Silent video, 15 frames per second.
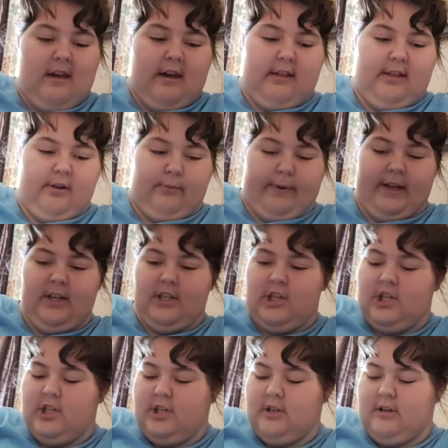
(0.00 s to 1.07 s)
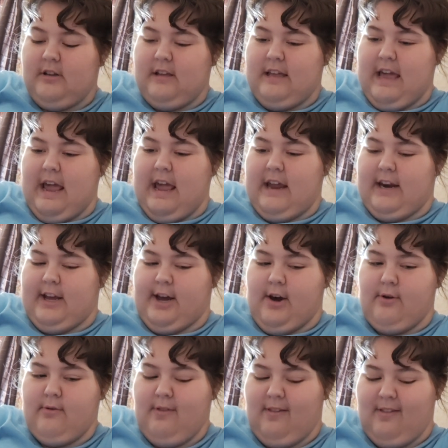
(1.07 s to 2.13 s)
It's a witch and a
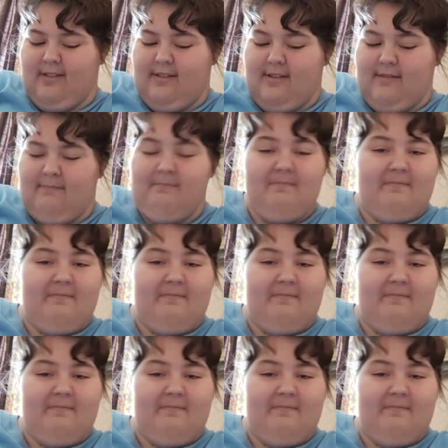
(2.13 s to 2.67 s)
ghost.